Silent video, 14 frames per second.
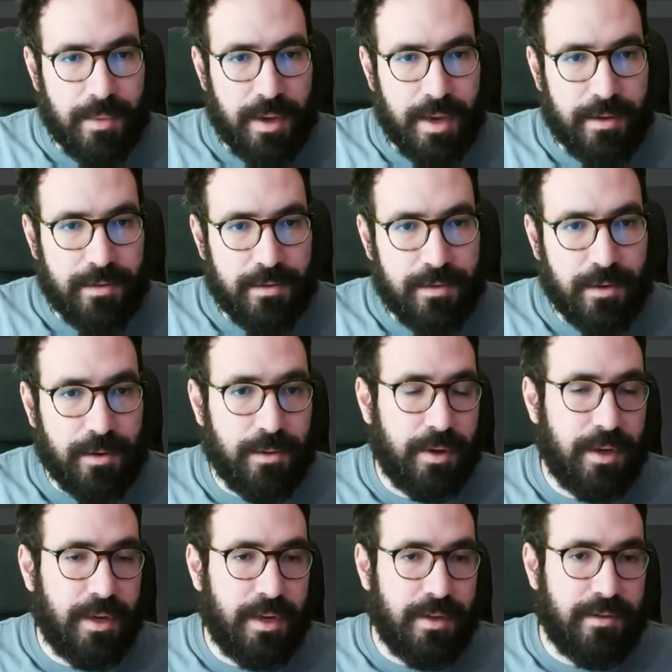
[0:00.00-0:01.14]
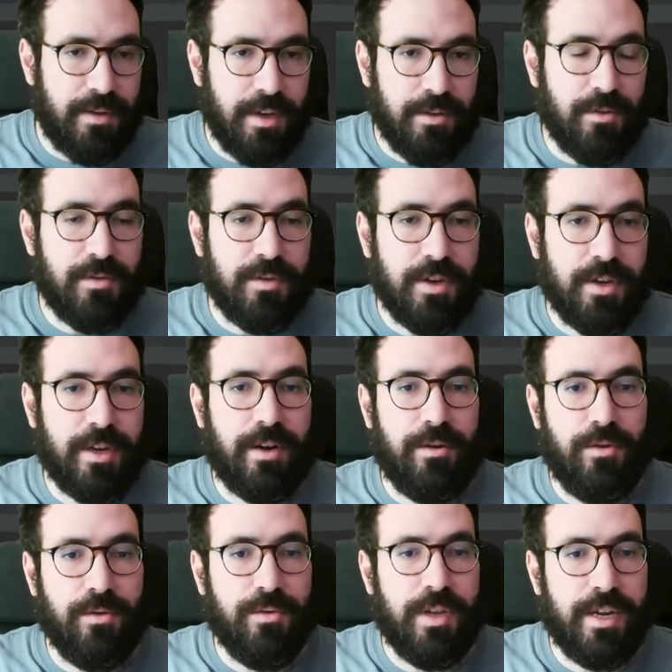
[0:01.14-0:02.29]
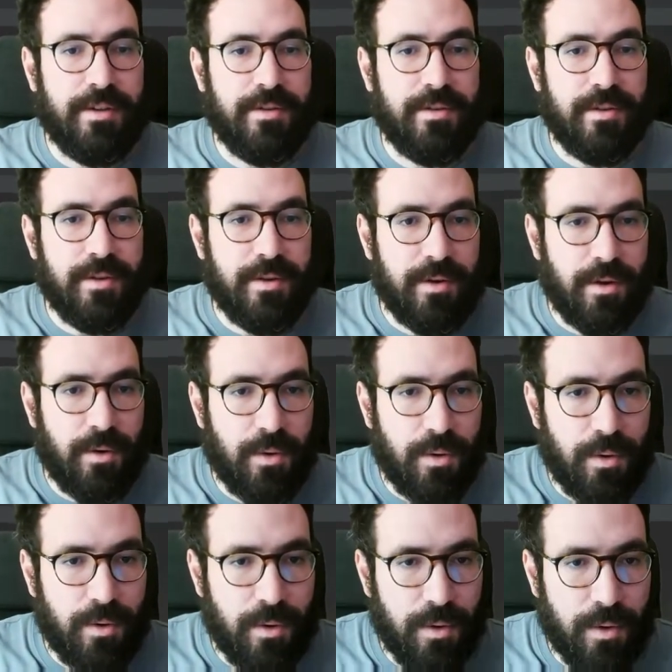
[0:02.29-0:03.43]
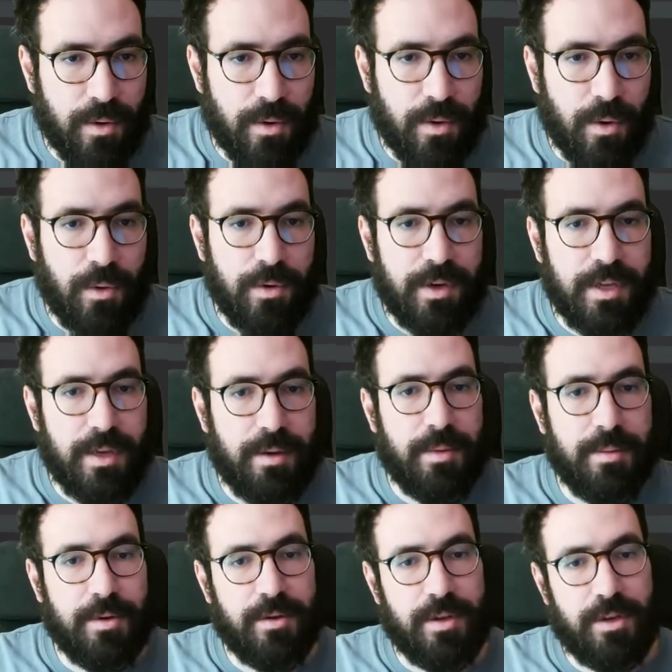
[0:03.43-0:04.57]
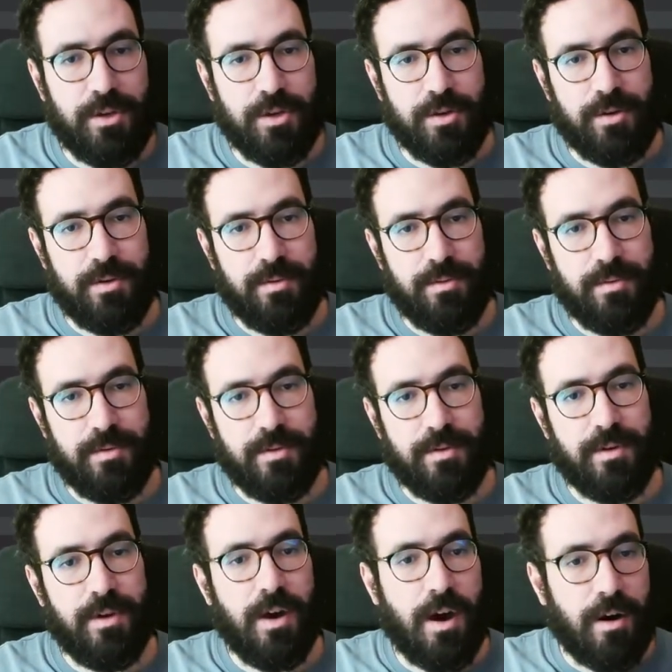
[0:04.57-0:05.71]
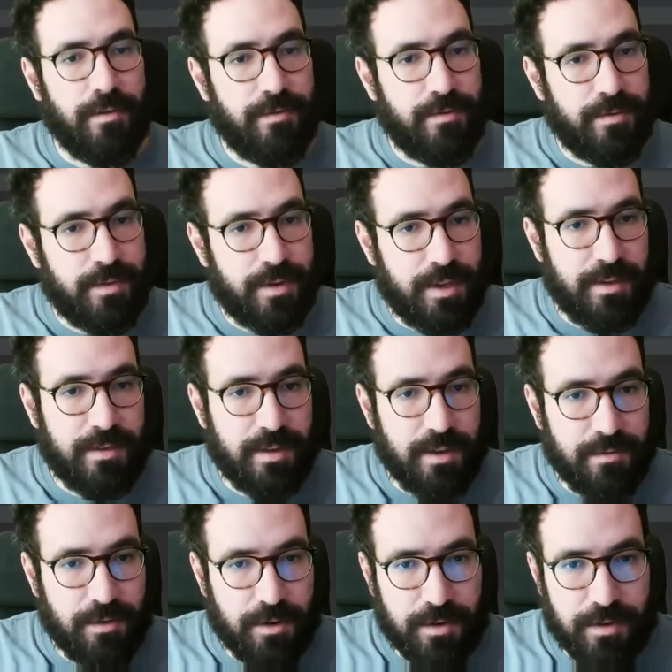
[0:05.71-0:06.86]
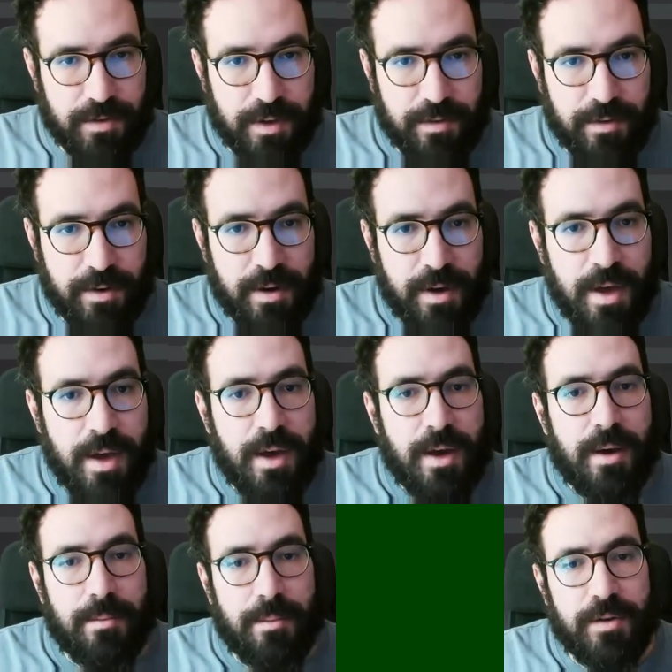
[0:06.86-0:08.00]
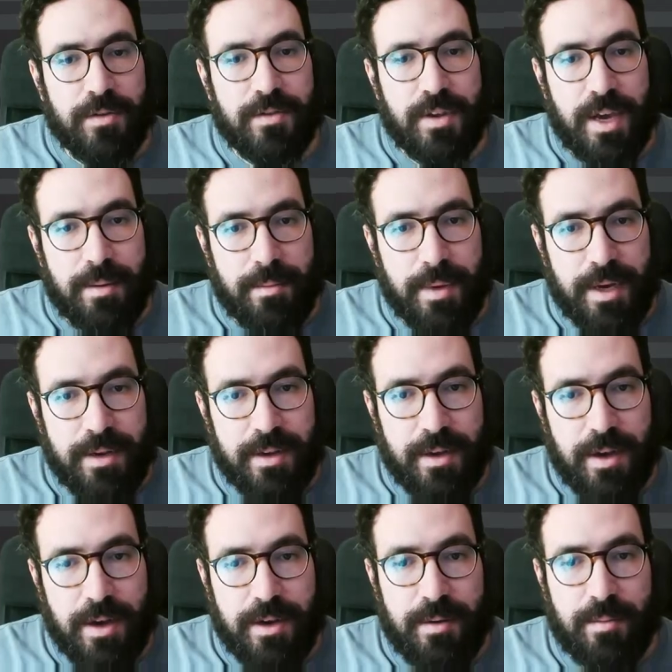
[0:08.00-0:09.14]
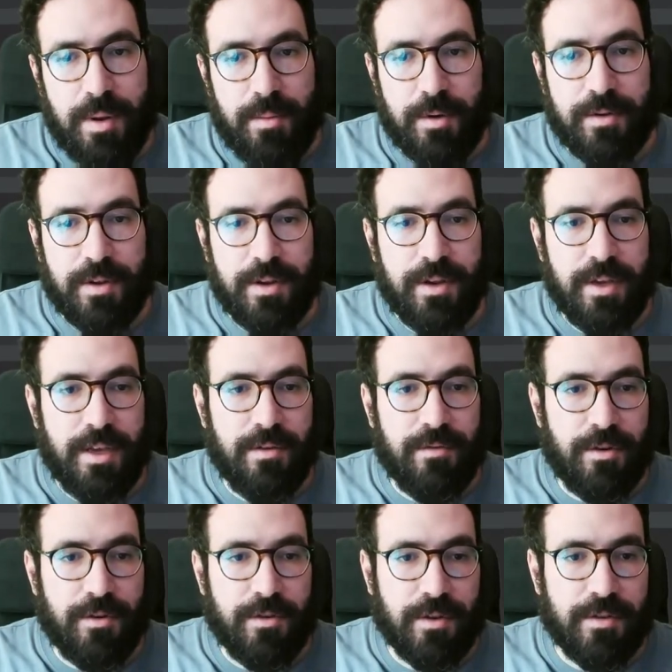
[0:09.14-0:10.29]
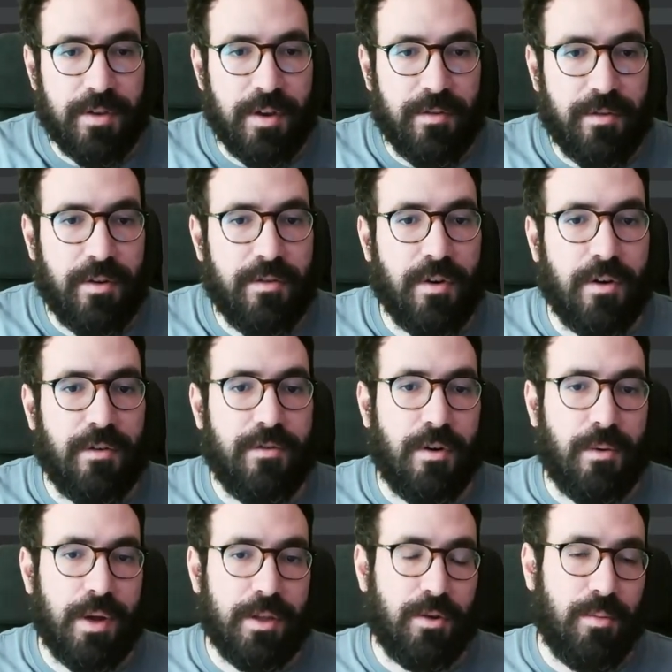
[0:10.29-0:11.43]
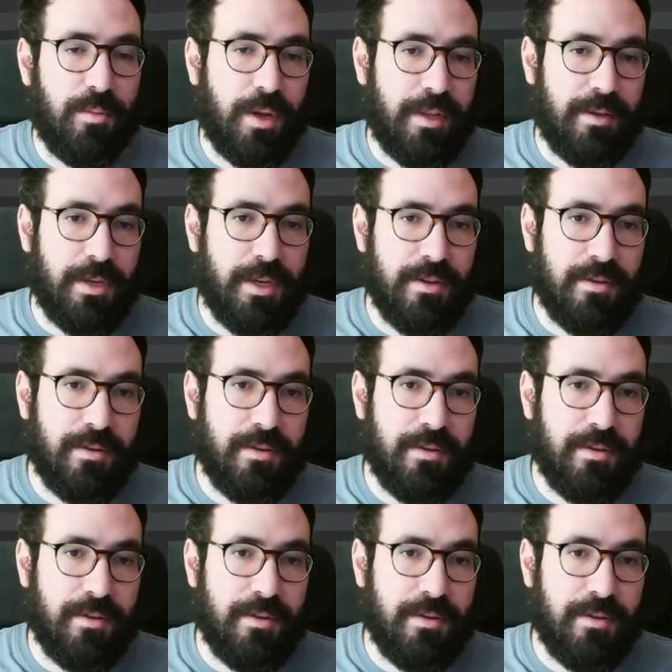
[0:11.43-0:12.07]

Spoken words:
So it's here to signal you that all the implementations of this invoicer server must embed an implemented invoicer server for forward compatibility.